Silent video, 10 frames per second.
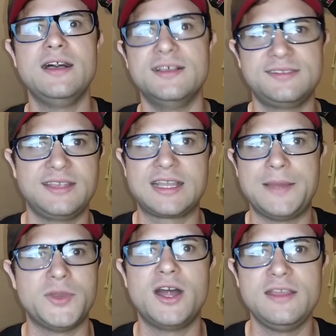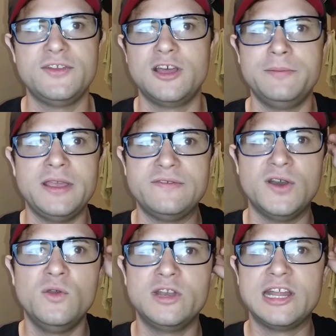else, like I'm not even on my
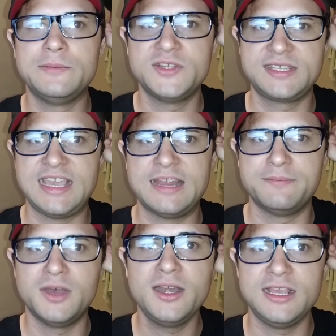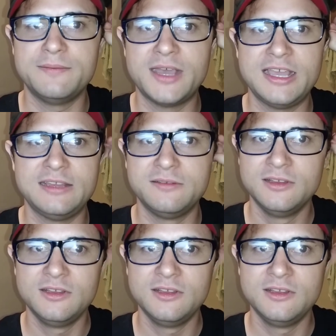phone and I'm just getting money and my